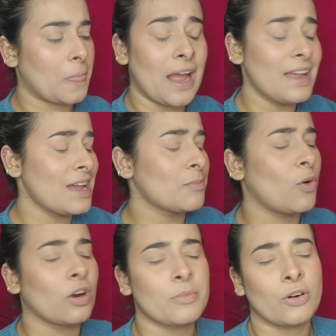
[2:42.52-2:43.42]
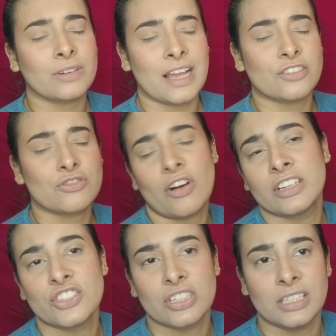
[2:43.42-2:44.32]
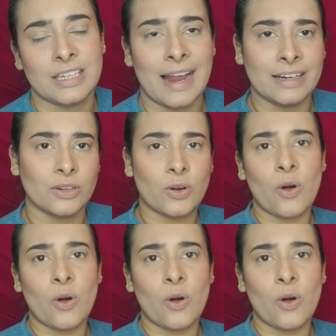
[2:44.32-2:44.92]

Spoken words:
I am all about astrology and